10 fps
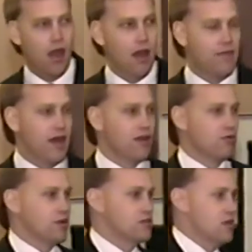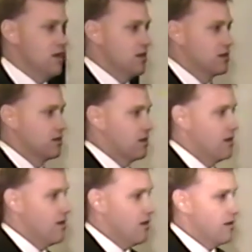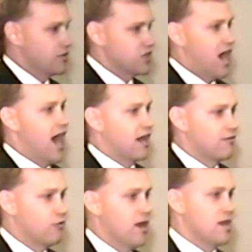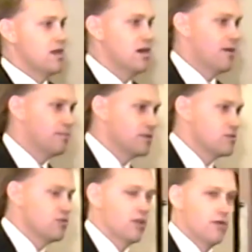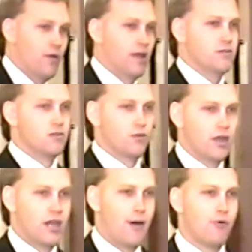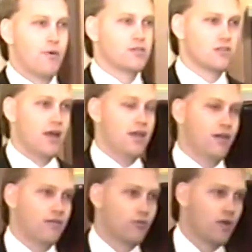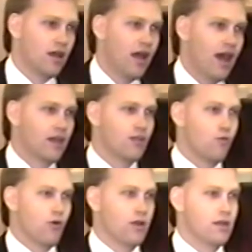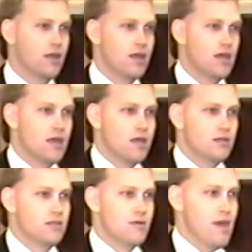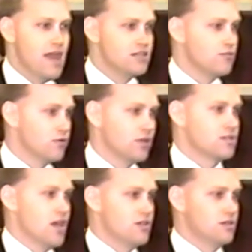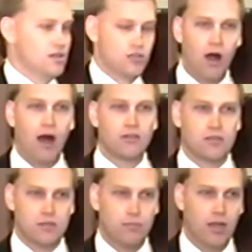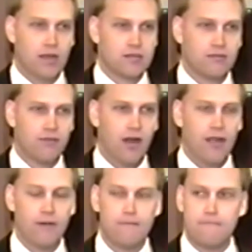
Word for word: And then it was the shock of waking up as newlyweds only a couple months later at 3 o'clock in the morning to the amazing realization that your house is ablaze in fire.